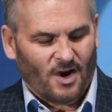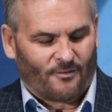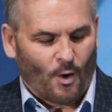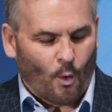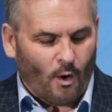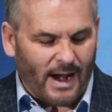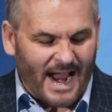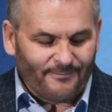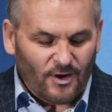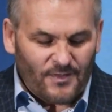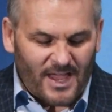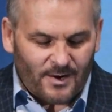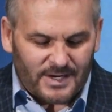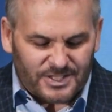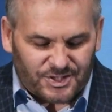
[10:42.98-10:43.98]
For wherever
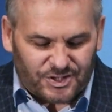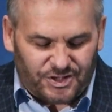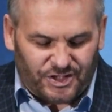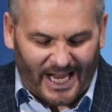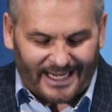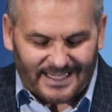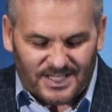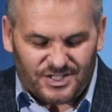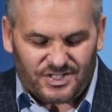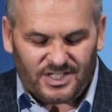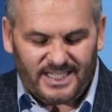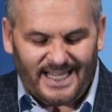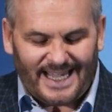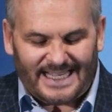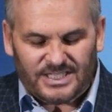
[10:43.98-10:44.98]
there is
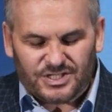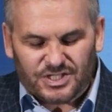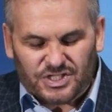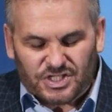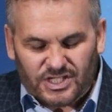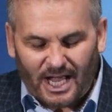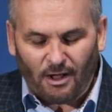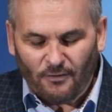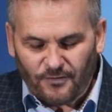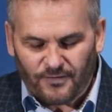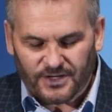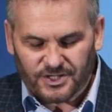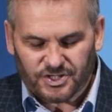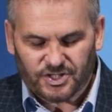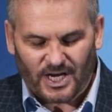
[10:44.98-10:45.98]
jealousy and
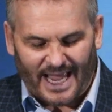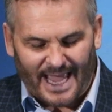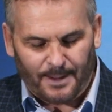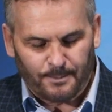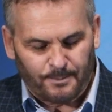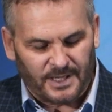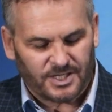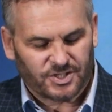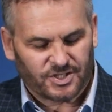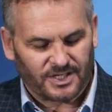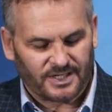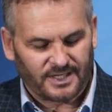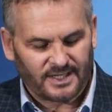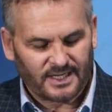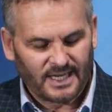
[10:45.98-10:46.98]
selfish
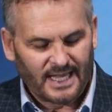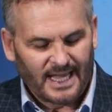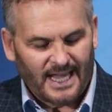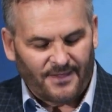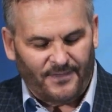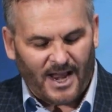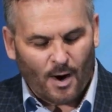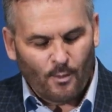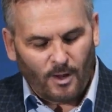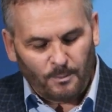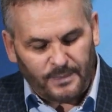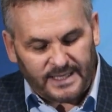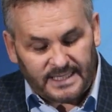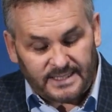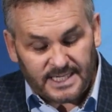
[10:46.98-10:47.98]
ambition, there will
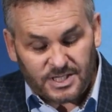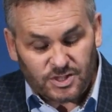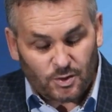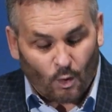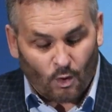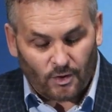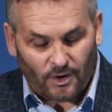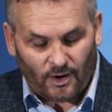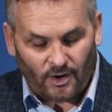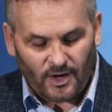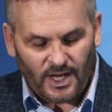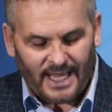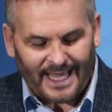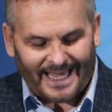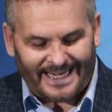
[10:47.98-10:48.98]
be disorder
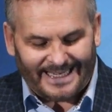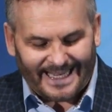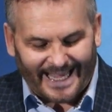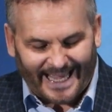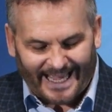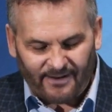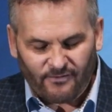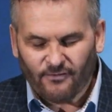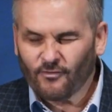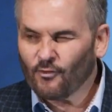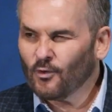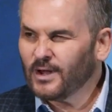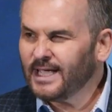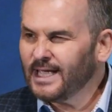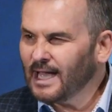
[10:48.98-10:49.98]
and
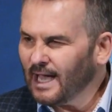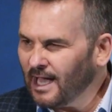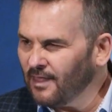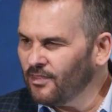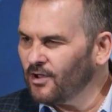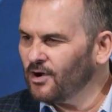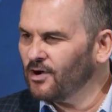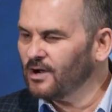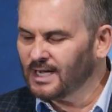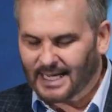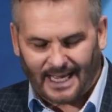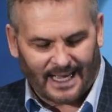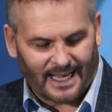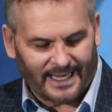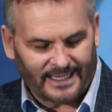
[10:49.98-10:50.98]
every other
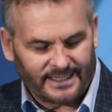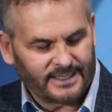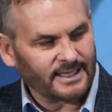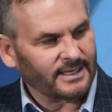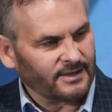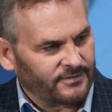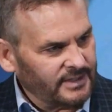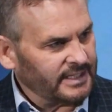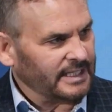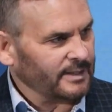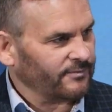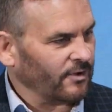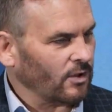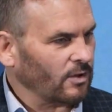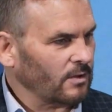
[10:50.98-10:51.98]
kind of
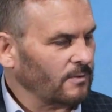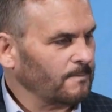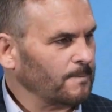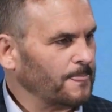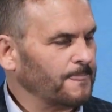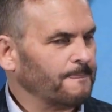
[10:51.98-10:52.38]
evil."